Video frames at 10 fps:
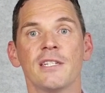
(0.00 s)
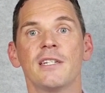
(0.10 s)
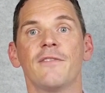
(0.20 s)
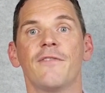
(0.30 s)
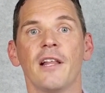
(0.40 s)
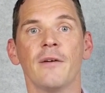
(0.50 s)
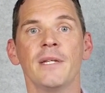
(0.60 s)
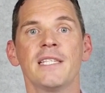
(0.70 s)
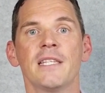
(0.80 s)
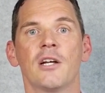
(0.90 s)
to
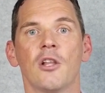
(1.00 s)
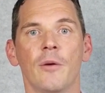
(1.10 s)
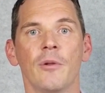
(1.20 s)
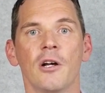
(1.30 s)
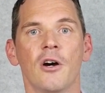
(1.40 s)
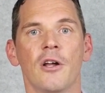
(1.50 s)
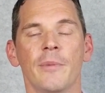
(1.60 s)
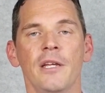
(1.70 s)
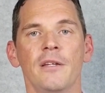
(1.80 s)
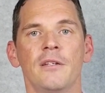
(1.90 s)
developments in the global
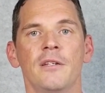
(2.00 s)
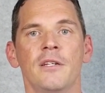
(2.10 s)
economy,